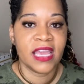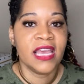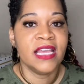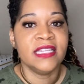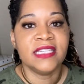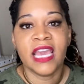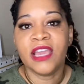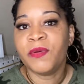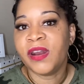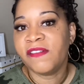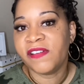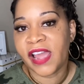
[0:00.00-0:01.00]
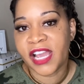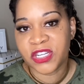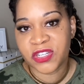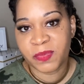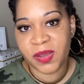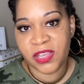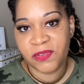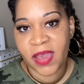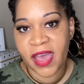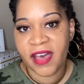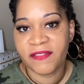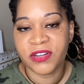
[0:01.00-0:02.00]
Take whatever extra money you
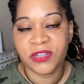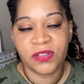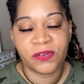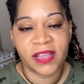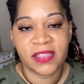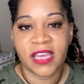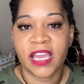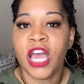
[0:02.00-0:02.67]
have and do the right thing.